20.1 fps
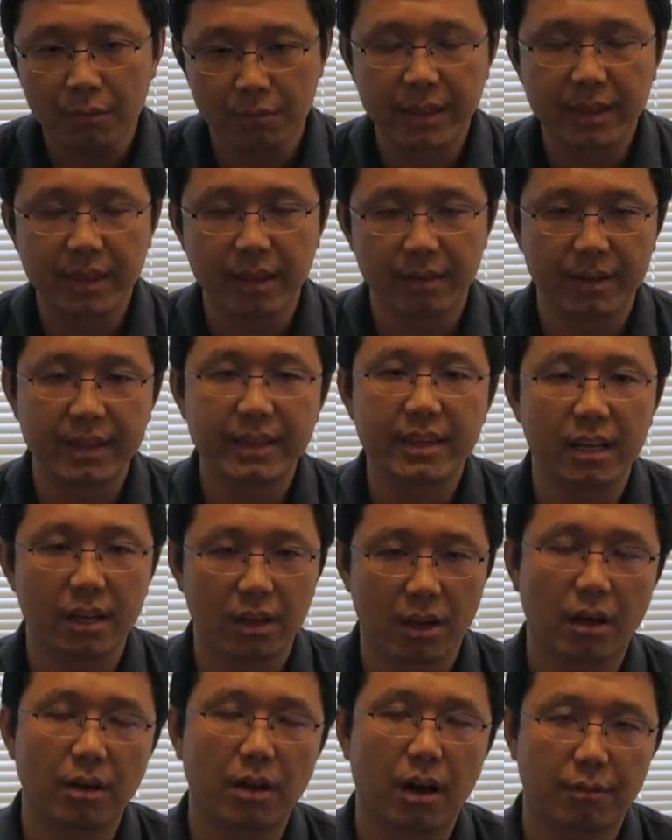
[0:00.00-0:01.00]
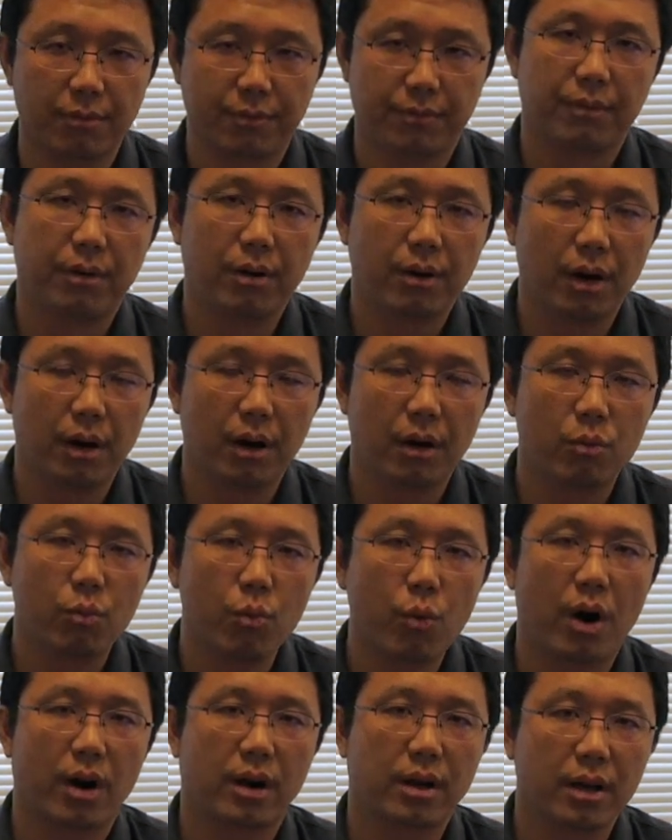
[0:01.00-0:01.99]
we did a lot of
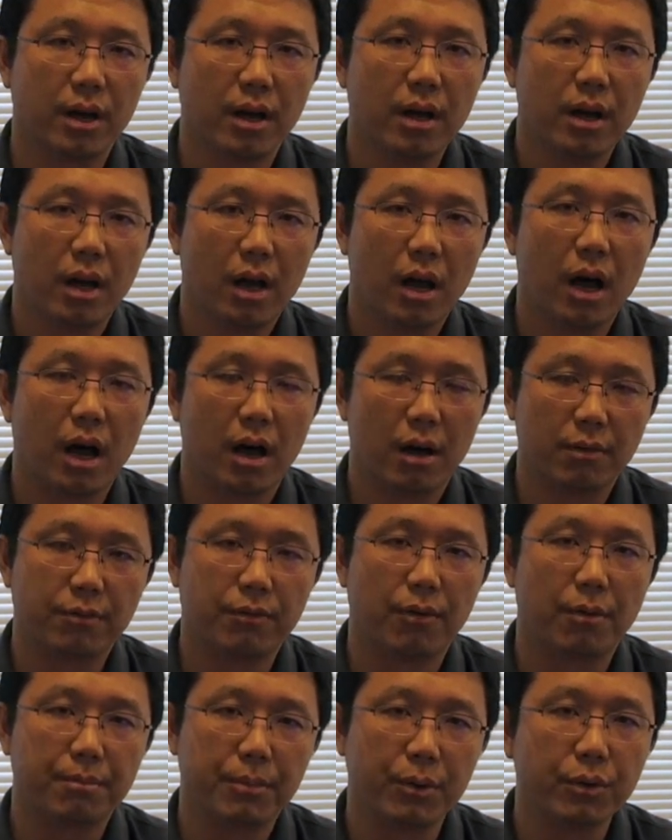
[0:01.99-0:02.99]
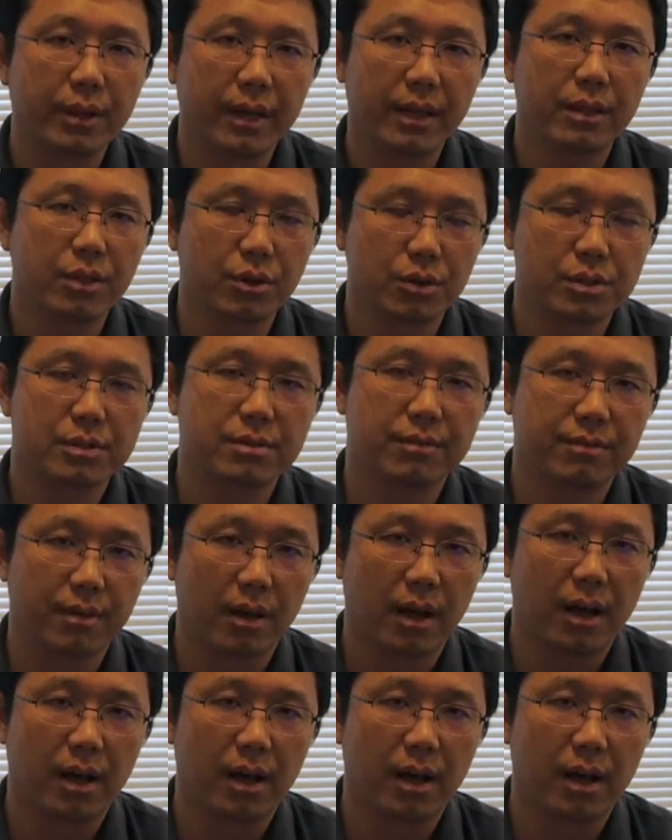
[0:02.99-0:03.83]
work for building those